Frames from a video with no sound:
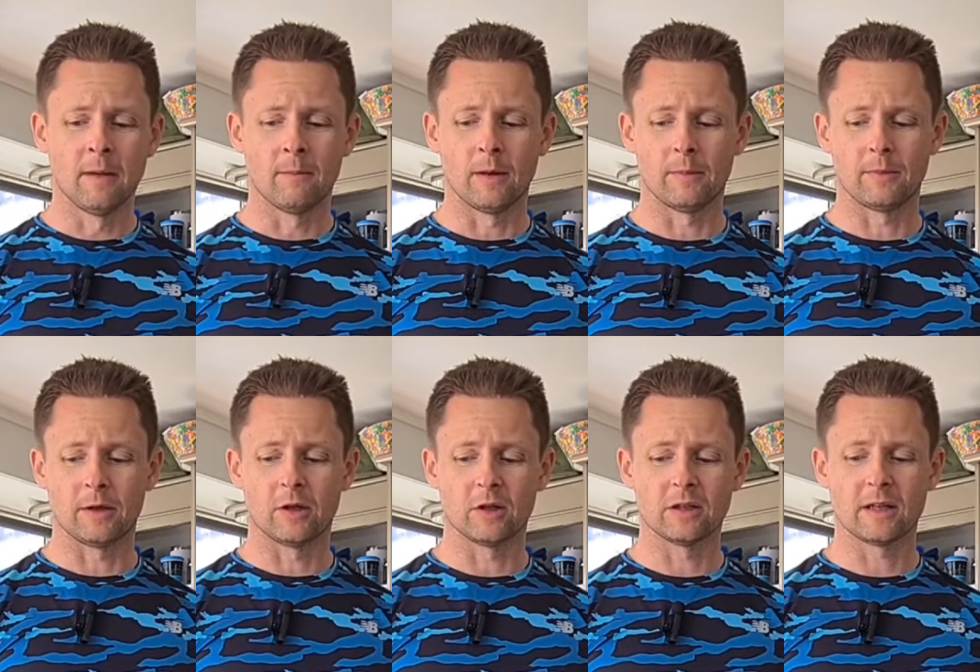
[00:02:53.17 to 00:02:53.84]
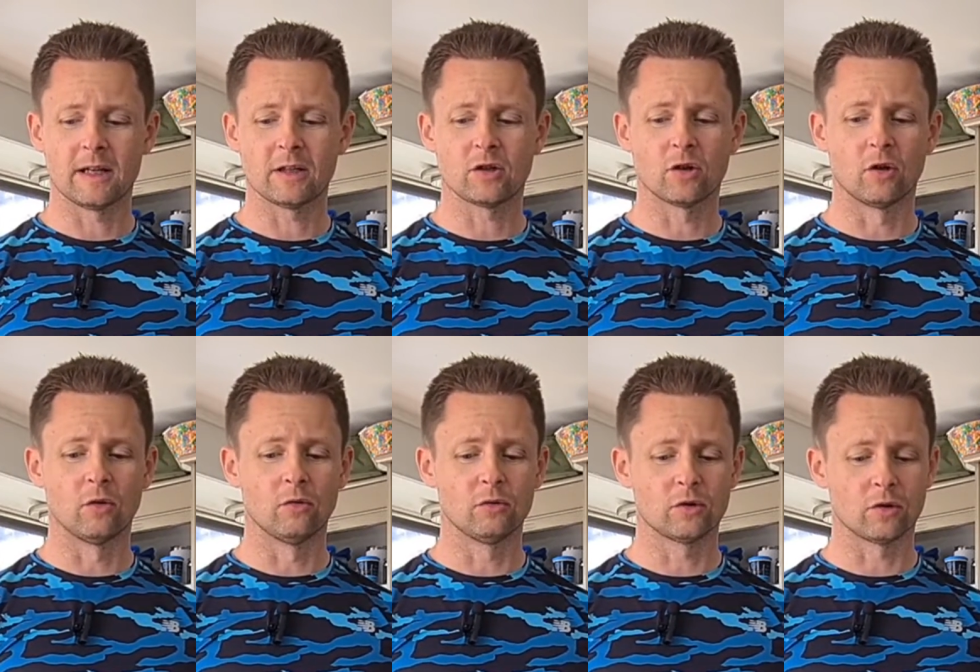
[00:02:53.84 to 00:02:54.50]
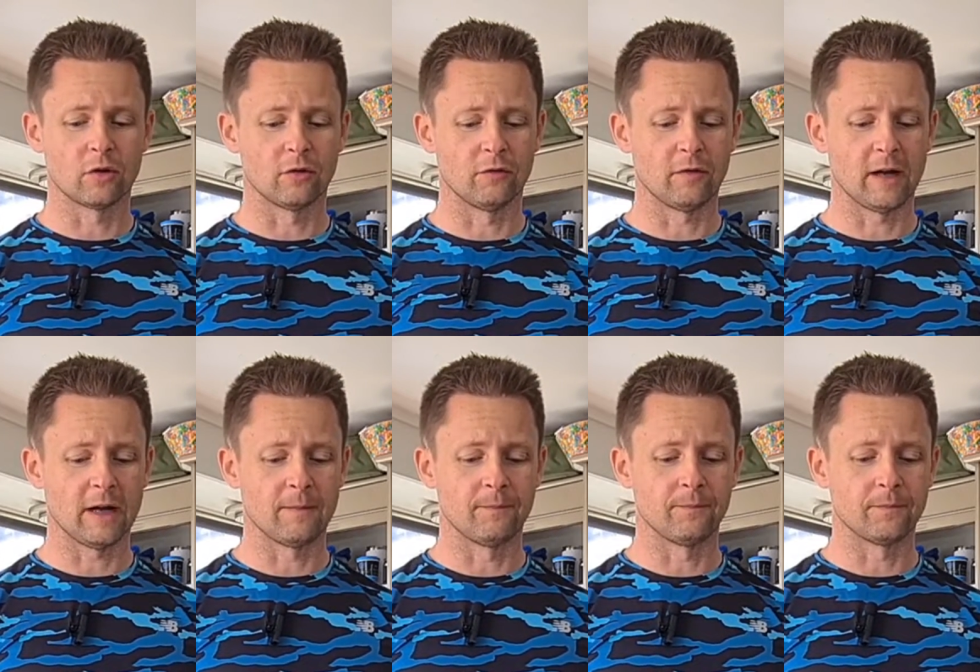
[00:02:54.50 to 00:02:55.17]
But because they're so sort of,
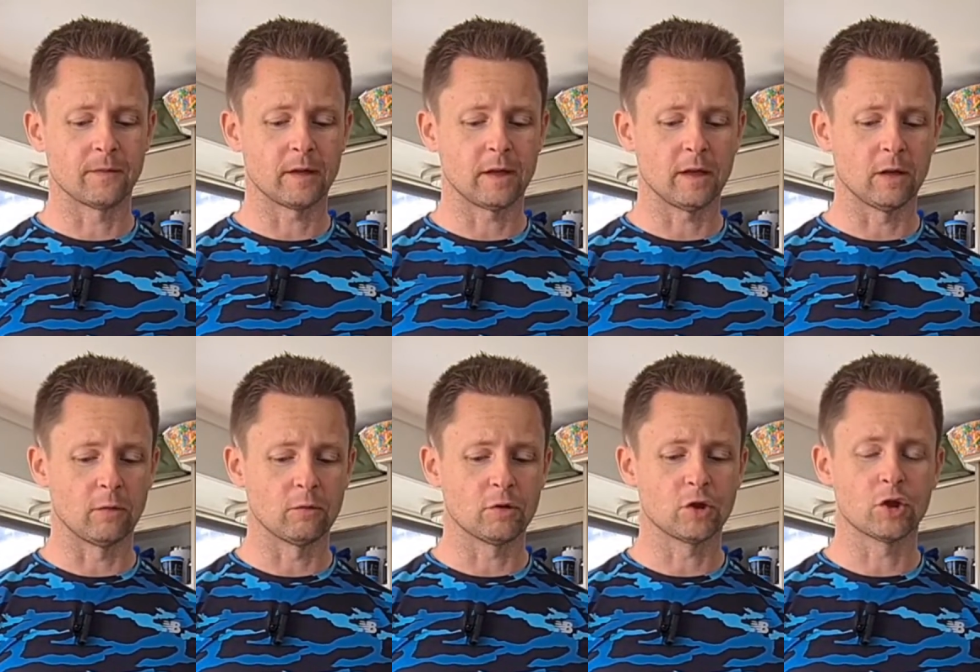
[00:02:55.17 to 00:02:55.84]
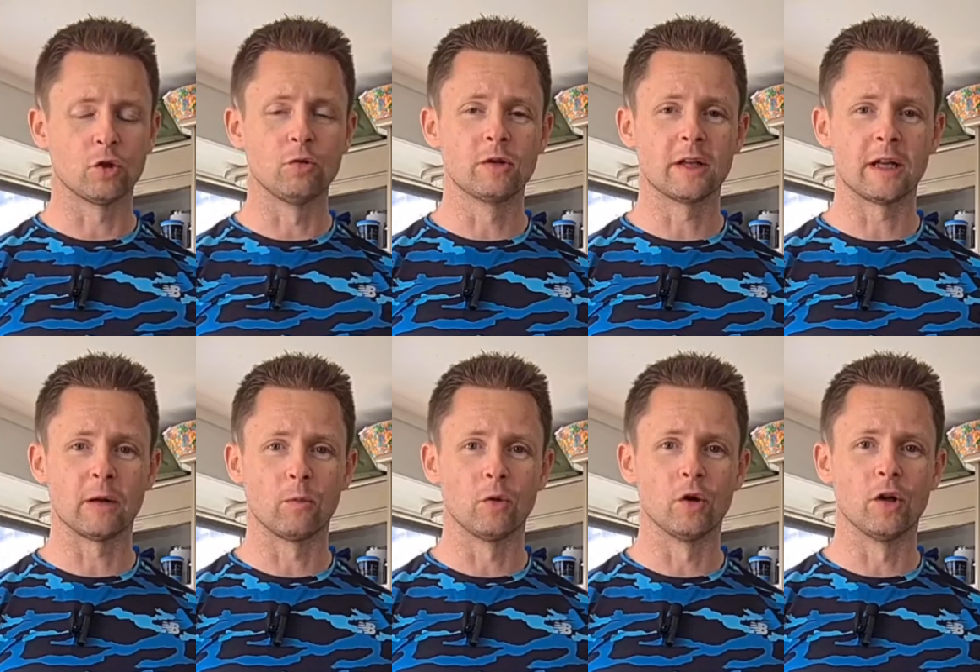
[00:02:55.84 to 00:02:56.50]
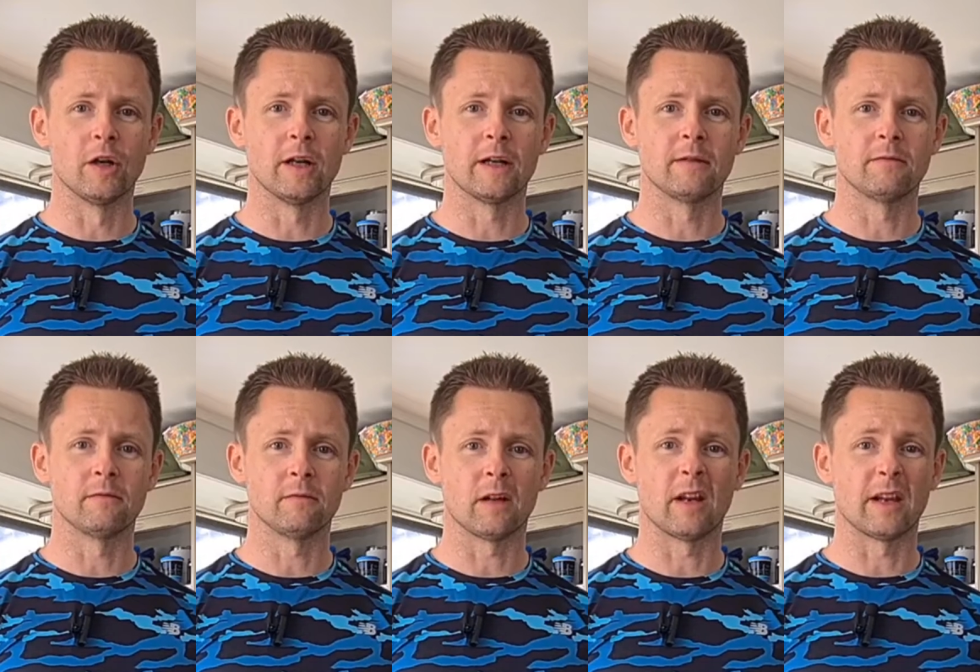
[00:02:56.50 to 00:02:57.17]
you know, true to their word
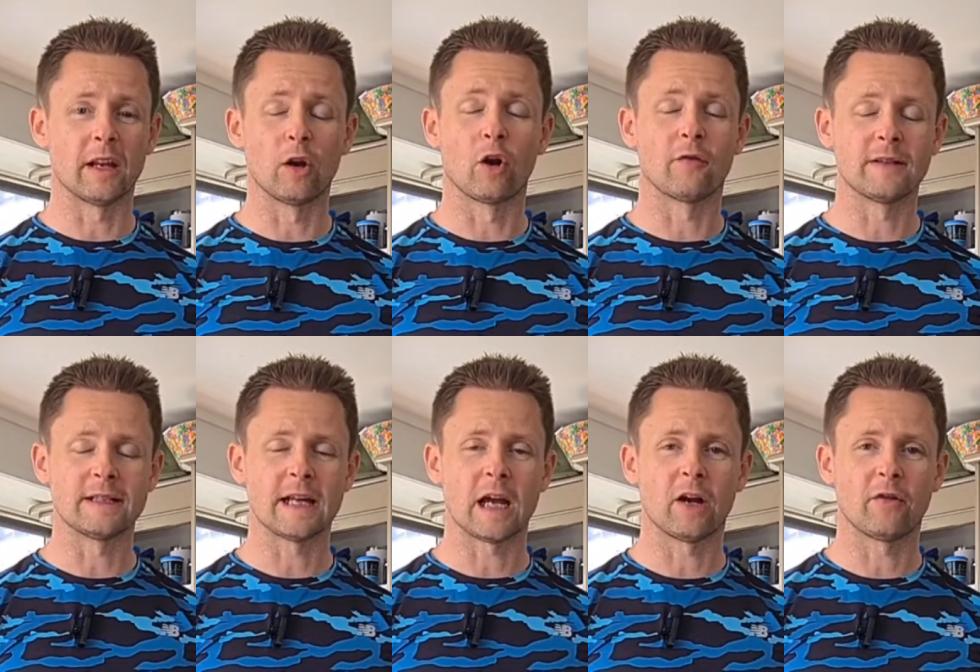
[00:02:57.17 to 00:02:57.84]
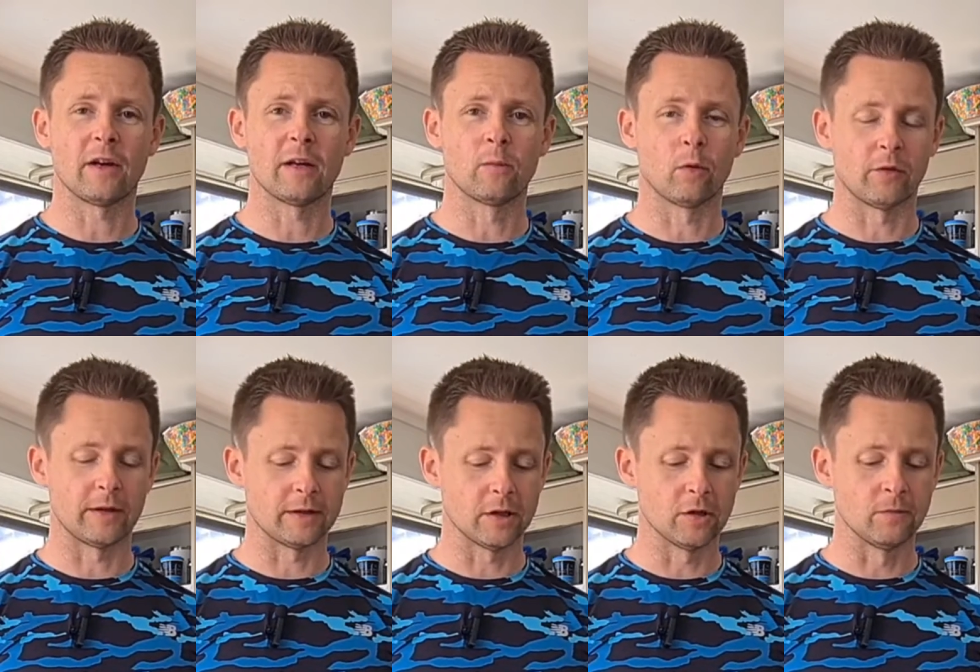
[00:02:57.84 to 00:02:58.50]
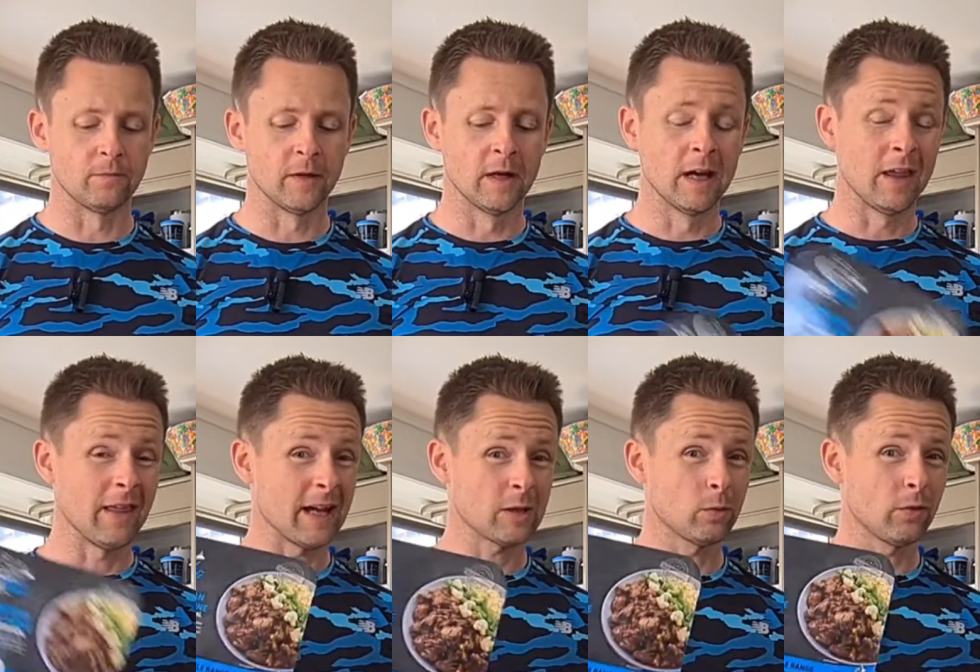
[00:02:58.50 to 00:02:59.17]
and there's a lot of integrity in what they do,
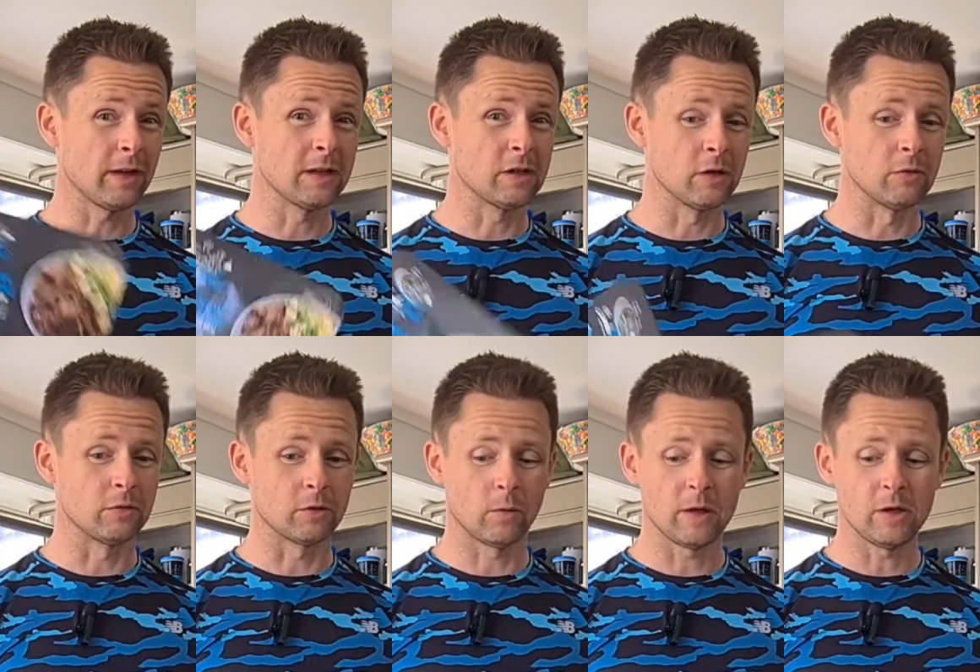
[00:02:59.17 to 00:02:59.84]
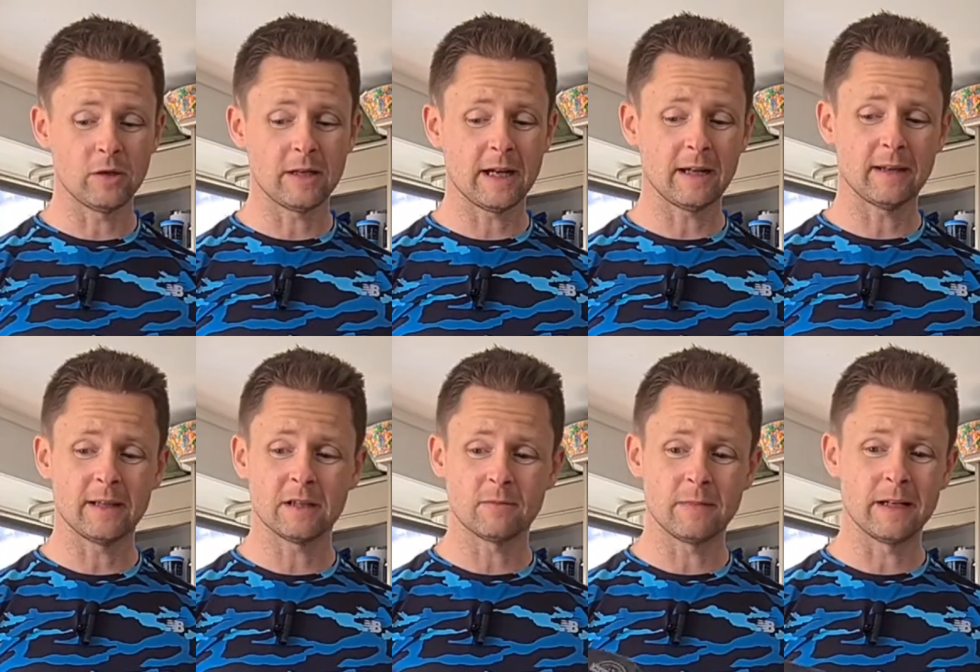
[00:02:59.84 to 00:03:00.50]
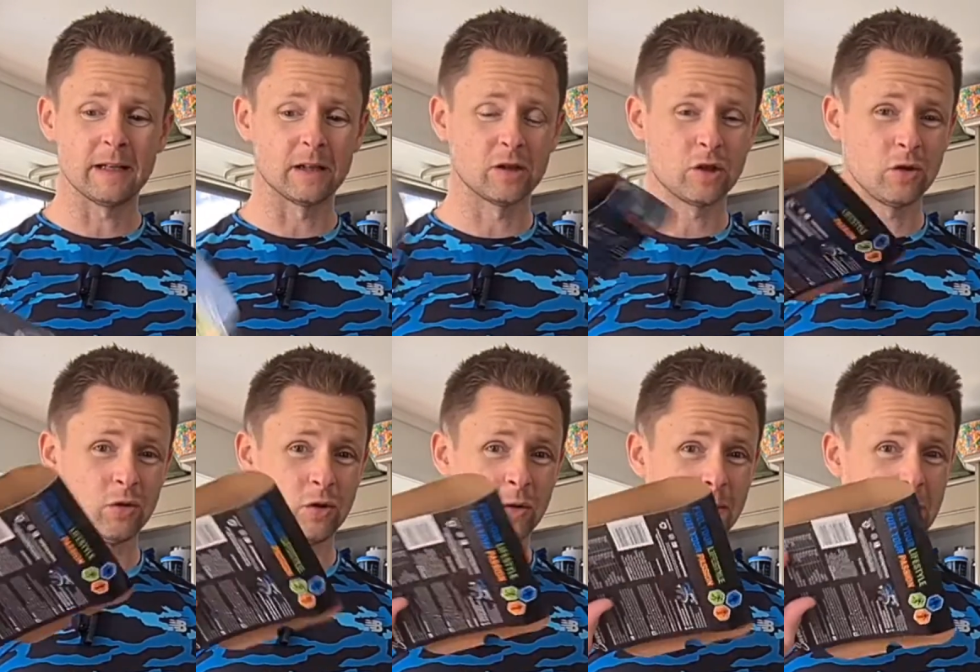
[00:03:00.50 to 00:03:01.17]
that's what they do. So when you get these meals,
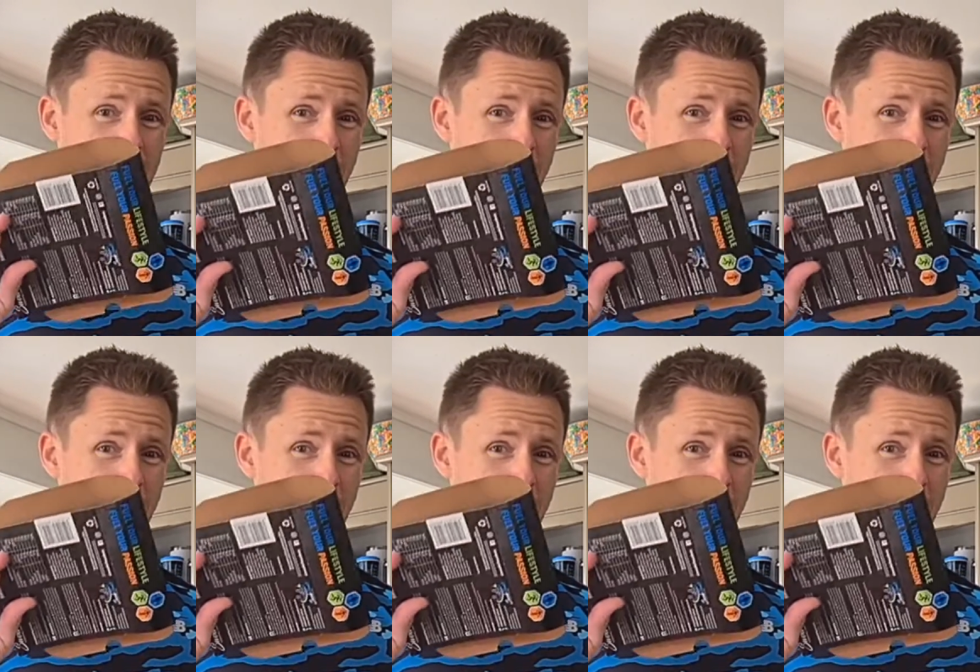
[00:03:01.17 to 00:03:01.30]
you can be